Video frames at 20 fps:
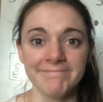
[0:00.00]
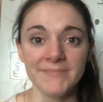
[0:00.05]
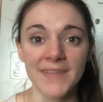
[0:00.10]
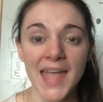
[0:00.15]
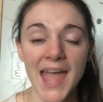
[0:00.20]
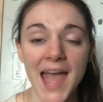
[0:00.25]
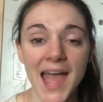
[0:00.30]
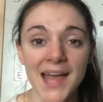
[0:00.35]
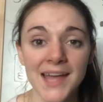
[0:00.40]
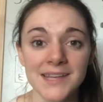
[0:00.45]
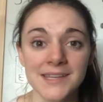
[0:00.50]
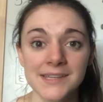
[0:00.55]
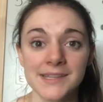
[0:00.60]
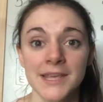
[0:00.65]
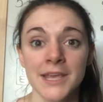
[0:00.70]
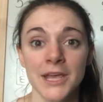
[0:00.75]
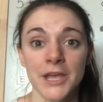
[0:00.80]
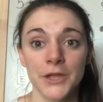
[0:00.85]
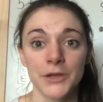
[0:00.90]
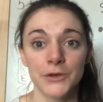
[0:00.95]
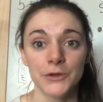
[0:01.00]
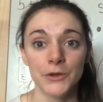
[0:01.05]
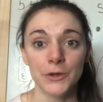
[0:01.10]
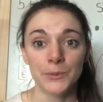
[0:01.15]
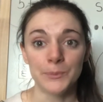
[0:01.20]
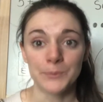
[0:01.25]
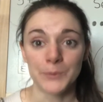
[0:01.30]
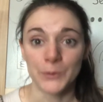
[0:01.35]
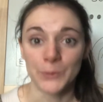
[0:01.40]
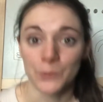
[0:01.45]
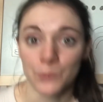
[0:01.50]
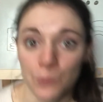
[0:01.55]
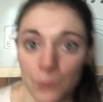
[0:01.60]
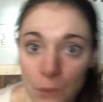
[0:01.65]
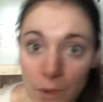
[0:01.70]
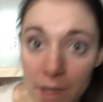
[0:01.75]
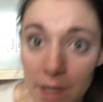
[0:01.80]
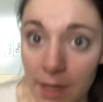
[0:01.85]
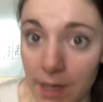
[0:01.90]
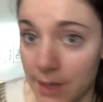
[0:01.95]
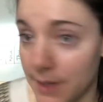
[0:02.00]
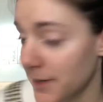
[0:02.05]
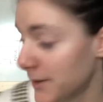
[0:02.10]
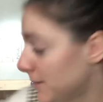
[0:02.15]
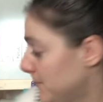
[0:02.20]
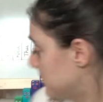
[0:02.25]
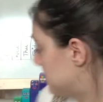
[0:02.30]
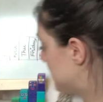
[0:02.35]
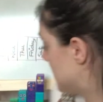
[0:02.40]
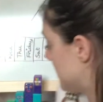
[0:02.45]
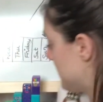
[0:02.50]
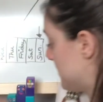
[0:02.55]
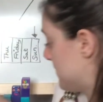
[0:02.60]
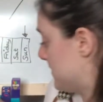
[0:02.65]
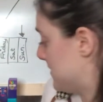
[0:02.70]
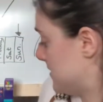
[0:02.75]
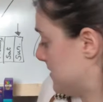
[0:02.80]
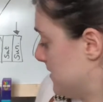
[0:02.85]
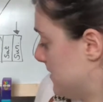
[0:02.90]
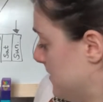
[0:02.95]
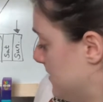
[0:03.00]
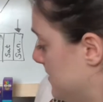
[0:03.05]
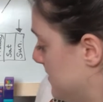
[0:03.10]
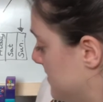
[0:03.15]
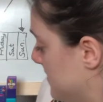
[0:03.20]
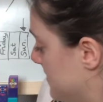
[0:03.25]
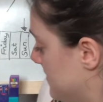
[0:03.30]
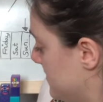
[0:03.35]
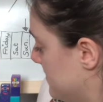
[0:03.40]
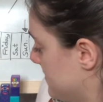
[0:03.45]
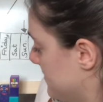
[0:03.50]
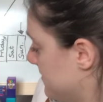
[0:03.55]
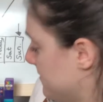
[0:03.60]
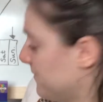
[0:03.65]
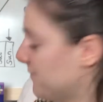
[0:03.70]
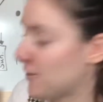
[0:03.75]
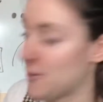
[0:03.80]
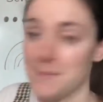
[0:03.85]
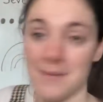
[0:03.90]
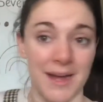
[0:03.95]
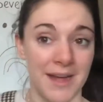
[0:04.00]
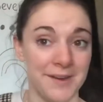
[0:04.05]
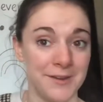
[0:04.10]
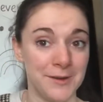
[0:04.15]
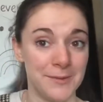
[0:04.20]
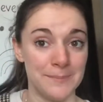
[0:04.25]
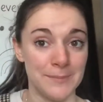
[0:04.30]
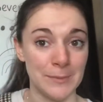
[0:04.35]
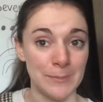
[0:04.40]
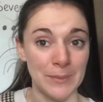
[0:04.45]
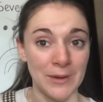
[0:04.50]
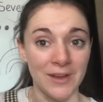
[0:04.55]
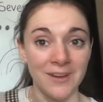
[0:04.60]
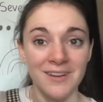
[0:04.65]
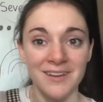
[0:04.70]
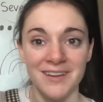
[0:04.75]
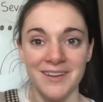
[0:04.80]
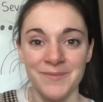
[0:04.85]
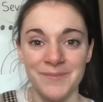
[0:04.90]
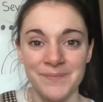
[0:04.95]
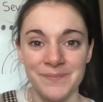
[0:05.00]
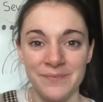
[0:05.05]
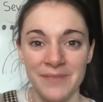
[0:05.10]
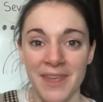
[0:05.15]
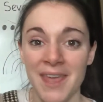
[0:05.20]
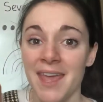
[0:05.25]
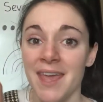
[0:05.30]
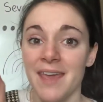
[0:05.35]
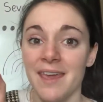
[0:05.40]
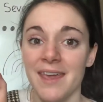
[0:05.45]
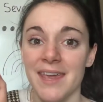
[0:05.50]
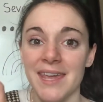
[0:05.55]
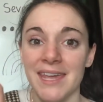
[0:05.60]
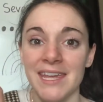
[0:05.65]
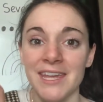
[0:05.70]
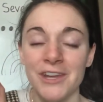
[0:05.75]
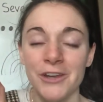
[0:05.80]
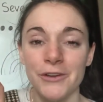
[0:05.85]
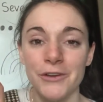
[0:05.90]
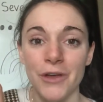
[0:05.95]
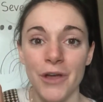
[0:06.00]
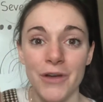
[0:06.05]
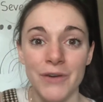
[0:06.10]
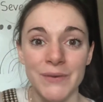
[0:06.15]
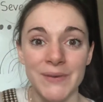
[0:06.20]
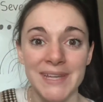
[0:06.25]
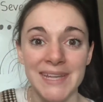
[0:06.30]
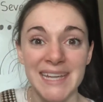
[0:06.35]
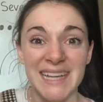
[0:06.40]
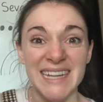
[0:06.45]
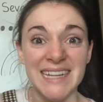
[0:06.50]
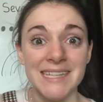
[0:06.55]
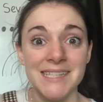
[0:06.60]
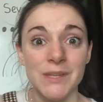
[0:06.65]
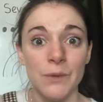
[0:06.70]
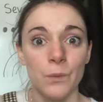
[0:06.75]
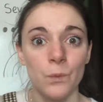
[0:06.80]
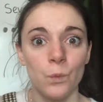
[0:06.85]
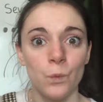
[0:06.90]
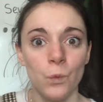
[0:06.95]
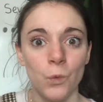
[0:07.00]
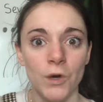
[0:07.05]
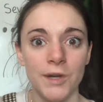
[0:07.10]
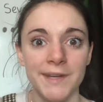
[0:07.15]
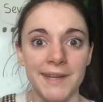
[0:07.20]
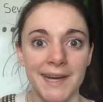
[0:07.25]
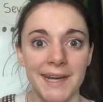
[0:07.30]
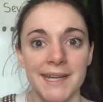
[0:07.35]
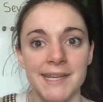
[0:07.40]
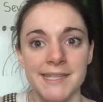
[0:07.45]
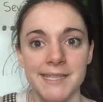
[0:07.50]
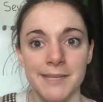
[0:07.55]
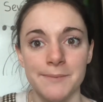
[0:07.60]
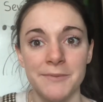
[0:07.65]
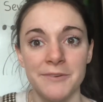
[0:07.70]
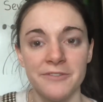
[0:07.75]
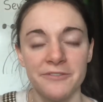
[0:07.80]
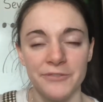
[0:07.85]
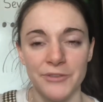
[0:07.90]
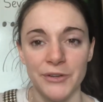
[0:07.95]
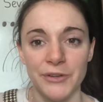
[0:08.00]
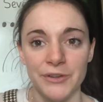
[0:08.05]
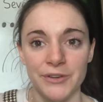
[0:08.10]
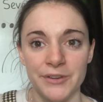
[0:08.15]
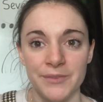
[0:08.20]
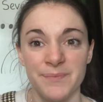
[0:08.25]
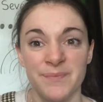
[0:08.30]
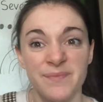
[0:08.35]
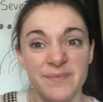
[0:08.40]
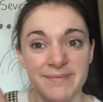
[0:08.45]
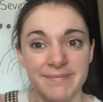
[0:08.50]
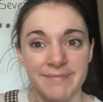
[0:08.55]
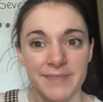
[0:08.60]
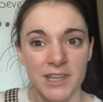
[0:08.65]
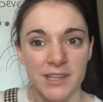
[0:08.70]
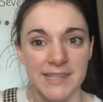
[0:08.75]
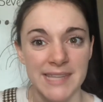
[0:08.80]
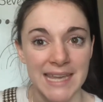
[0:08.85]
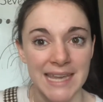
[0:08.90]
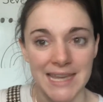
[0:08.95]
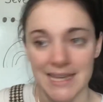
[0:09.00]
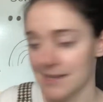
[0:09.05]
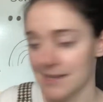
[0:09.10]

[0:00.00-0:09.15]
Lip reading: And number 1 from our number block, he could only eat 1 item of food because he is